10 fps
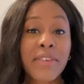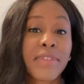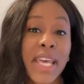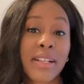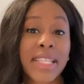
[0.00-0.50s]
you've
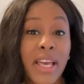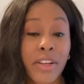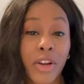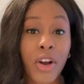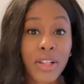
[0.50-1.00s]
nailed down
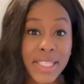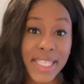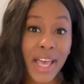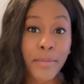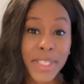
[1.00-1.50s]
your
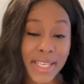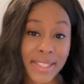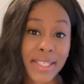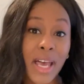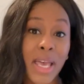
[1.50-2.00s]
concept,
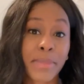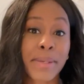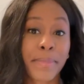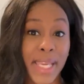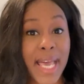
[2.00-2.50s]
it's time to
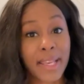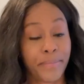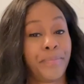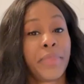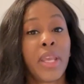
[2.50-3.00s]
plan.
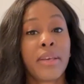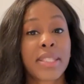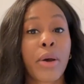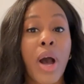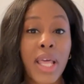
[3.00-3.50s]

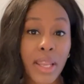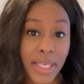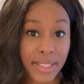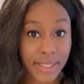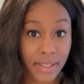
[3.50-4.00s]
So I
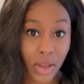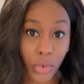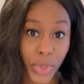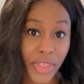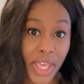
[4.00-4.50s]
like to start
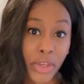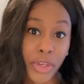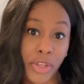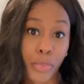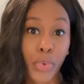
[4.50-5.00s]
with a
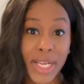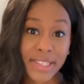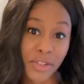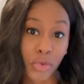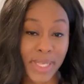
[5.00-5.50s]
good
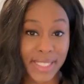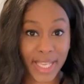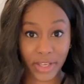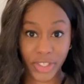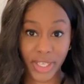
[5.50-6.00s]
brainstorming
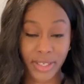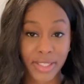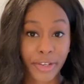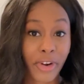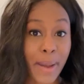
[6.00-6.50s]
session.
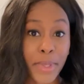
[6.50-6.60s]
So grab